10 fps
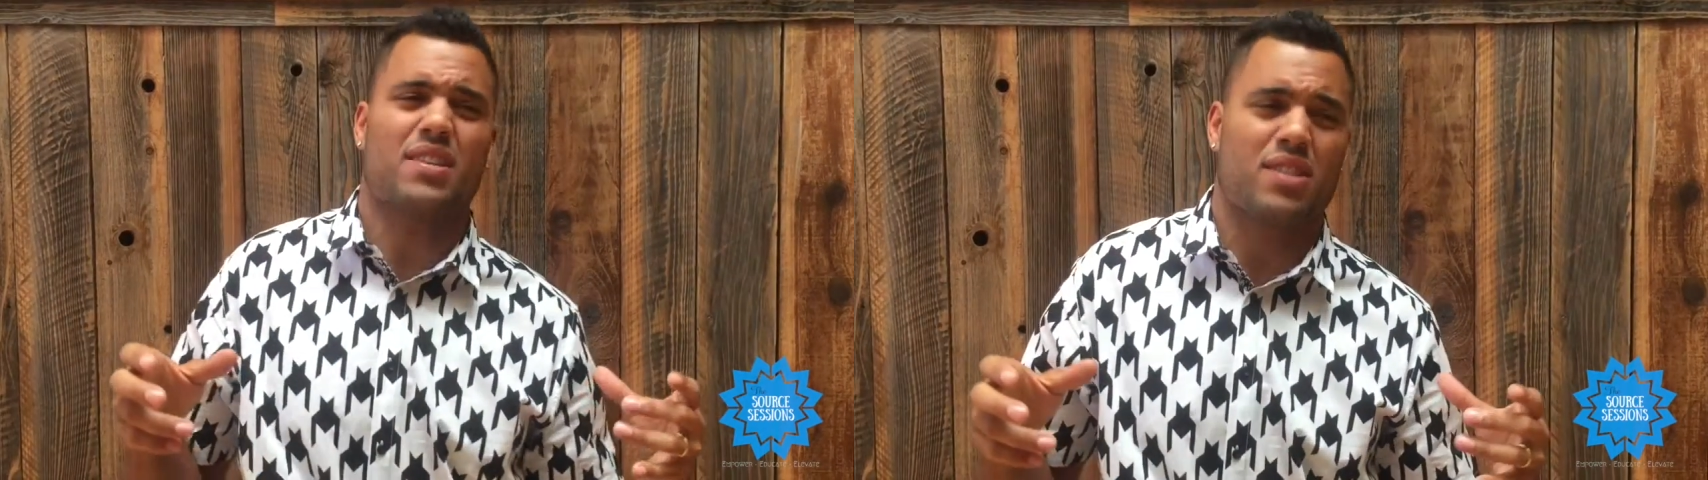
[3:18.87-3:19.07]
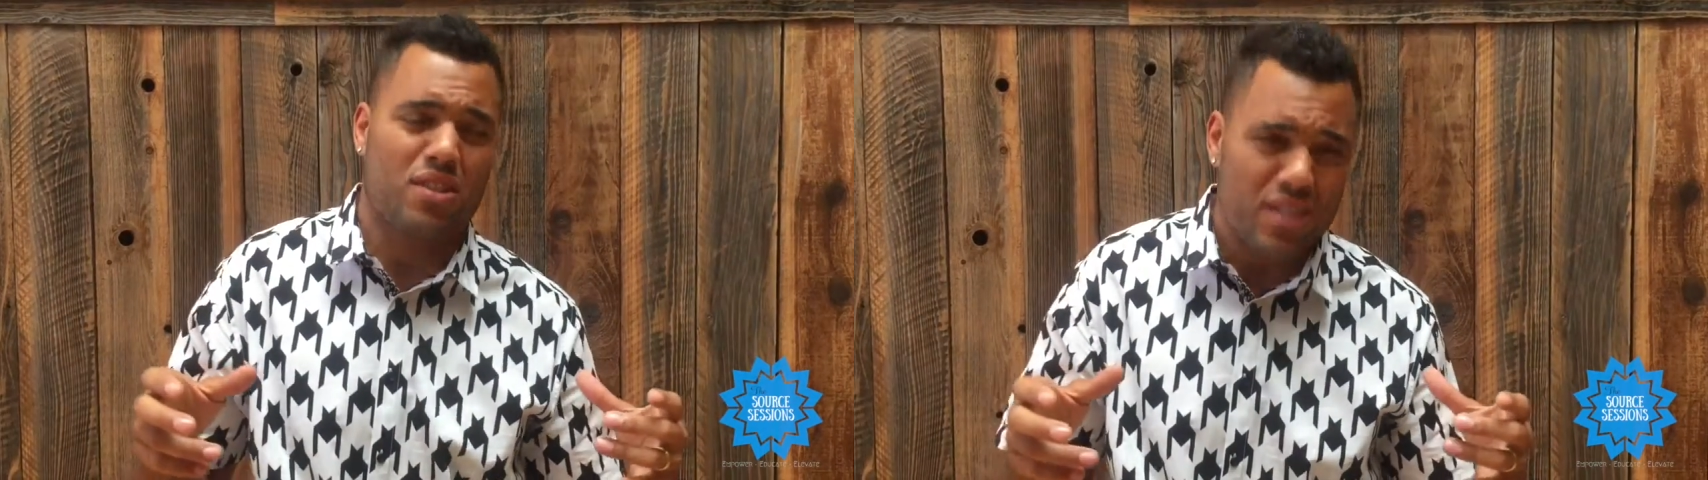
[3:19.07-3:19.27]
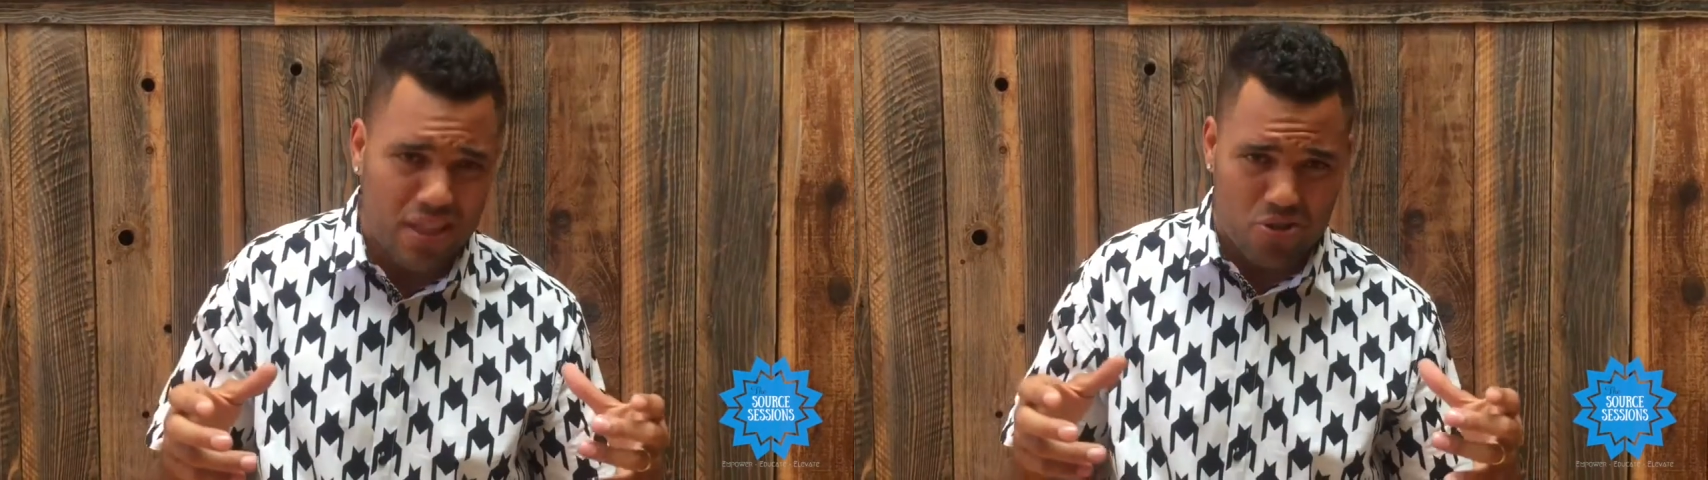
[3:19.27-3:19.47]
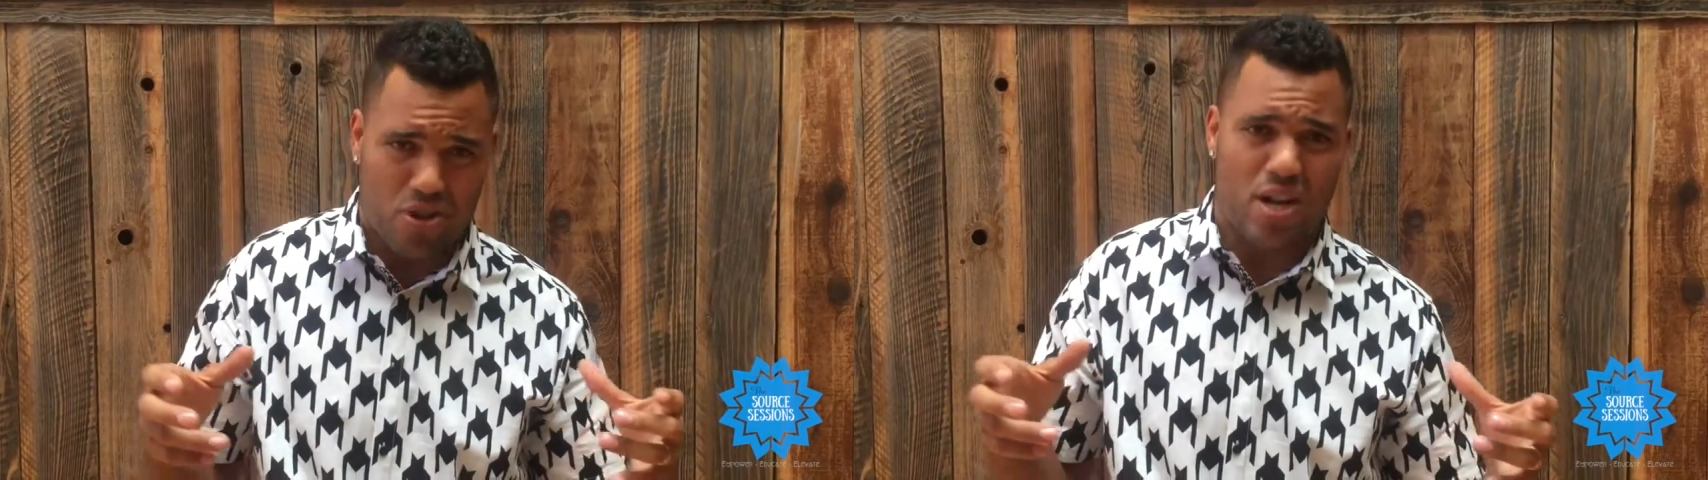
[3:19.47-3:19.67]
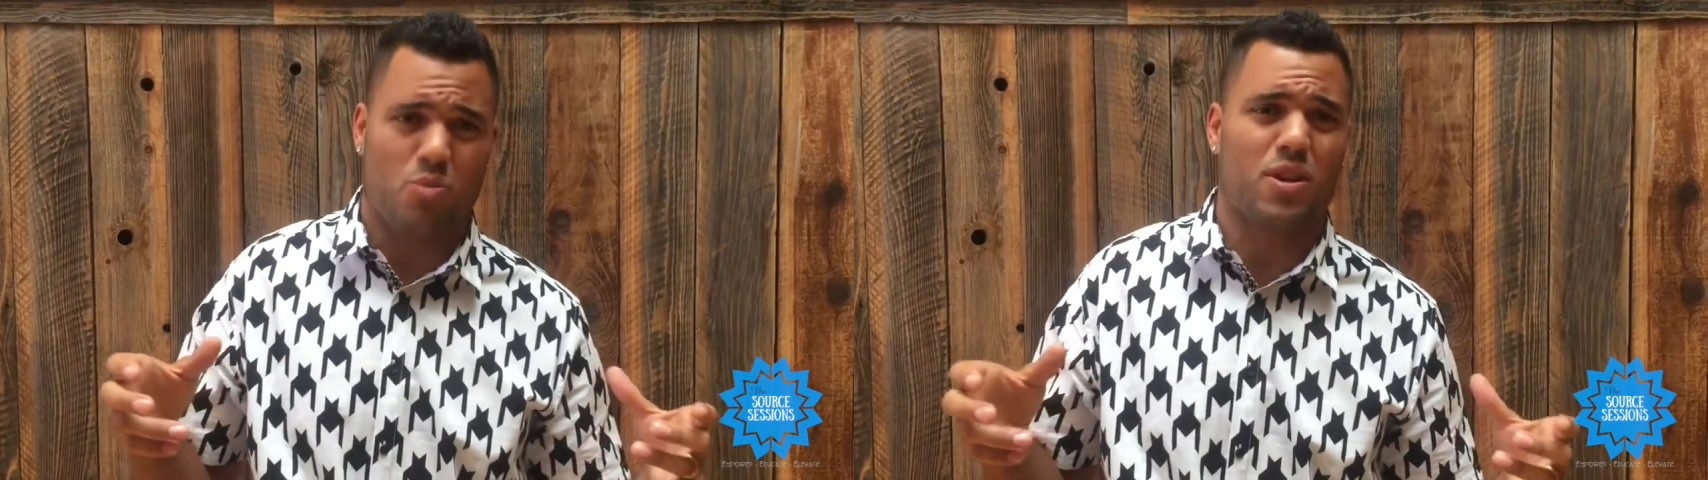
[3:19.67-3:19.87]
it looks like they're
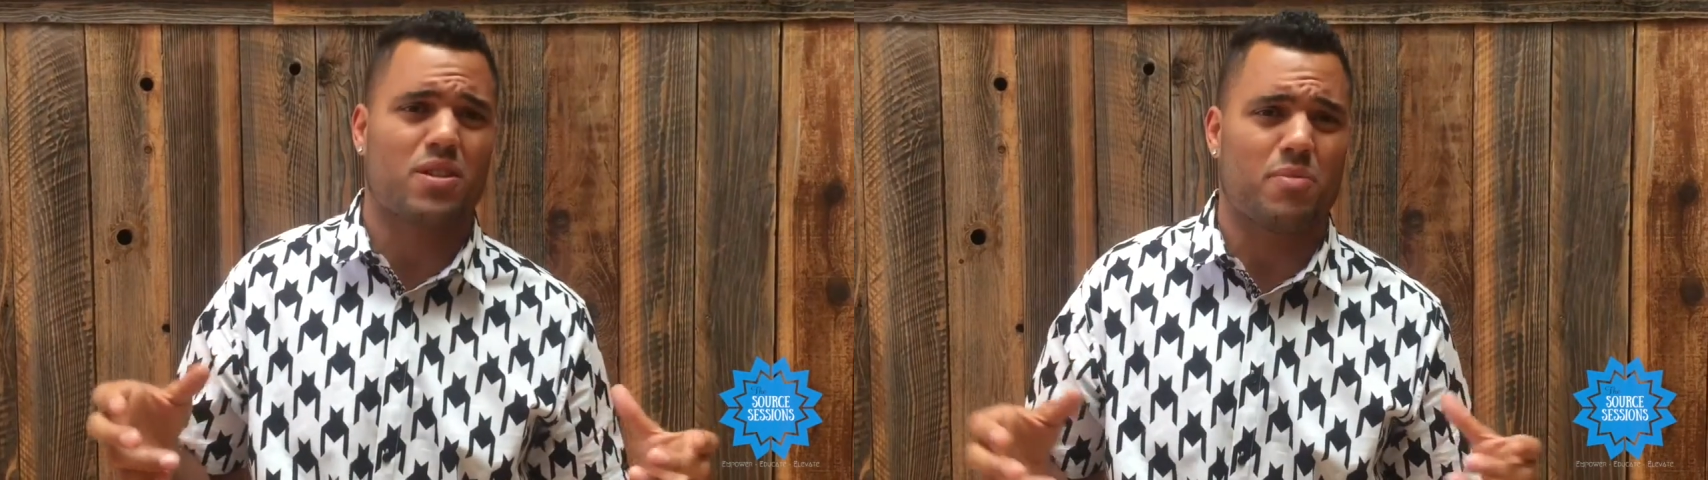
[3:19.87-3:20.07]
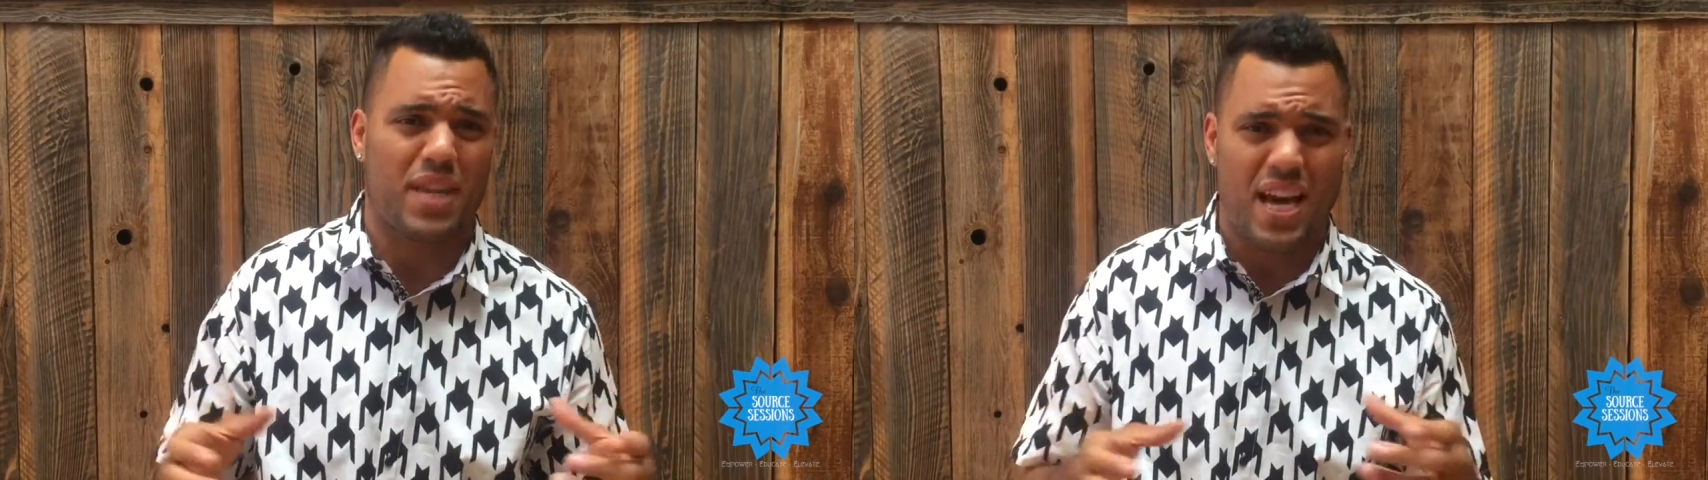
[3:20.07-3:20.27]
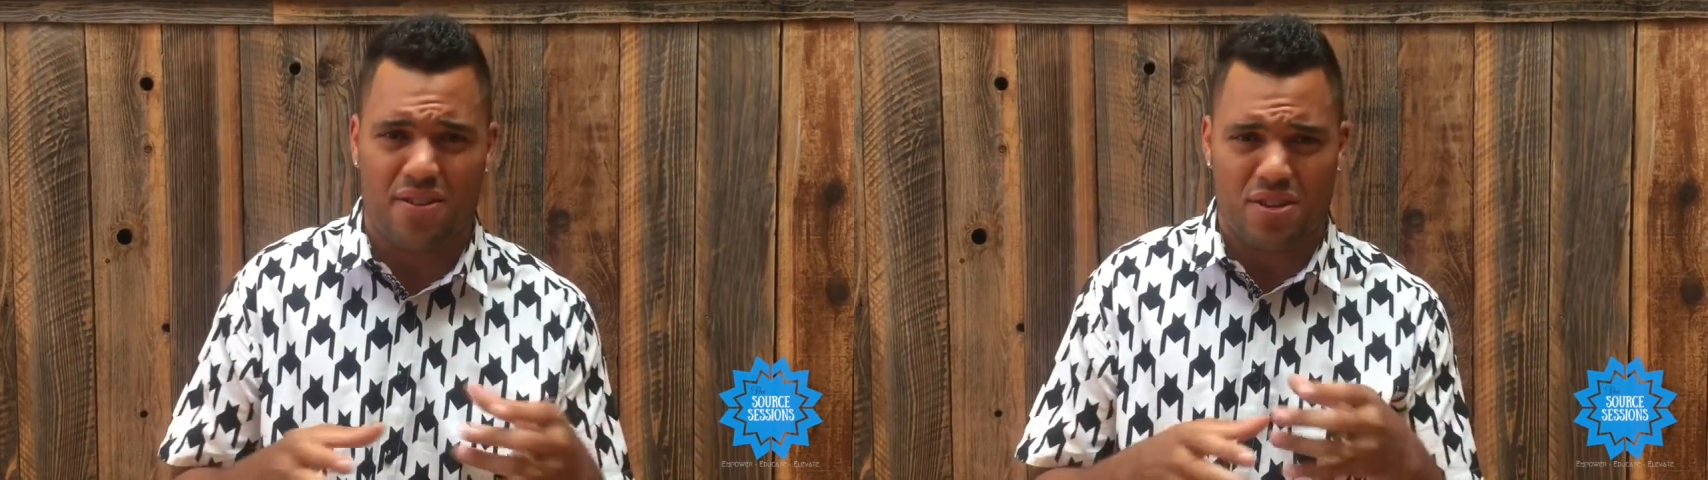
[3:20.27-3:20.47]
trying to work something out,